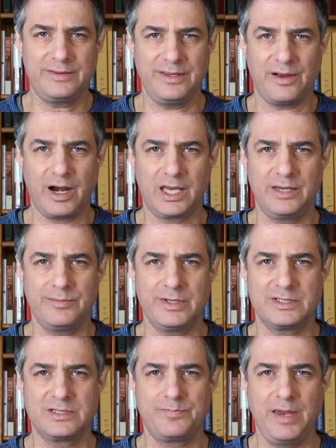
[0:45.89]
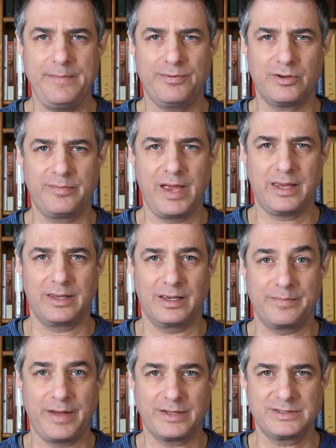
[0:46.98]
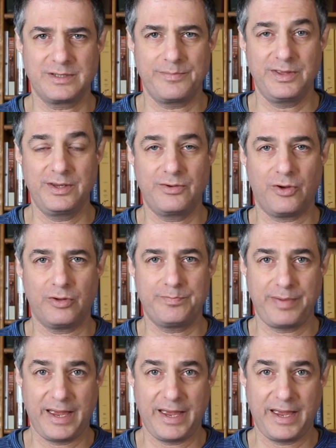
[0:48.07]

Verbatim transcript: at the arguments people are making about something called